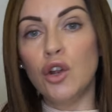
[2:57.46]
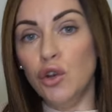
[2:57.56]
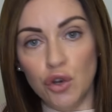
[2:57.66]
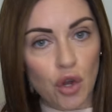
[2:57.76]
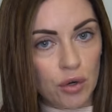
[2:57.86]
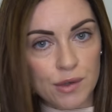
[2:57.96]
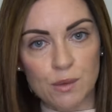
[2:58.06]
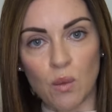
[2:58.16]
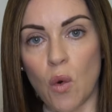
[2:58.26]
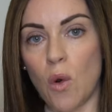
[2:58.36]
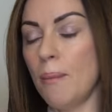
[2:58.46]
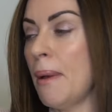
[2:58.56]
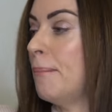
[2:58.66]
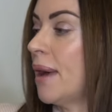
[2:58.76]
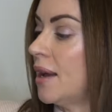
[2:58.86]
Not as warm,
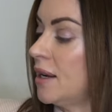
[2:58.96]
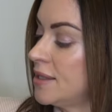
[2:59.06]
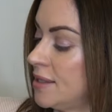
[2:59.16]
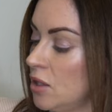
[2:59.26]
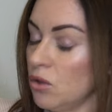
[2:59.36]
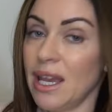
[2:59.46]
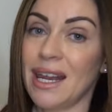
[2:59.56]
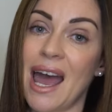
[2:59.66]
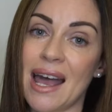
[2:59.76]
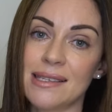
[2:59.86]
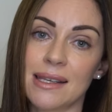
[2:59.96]
but still it has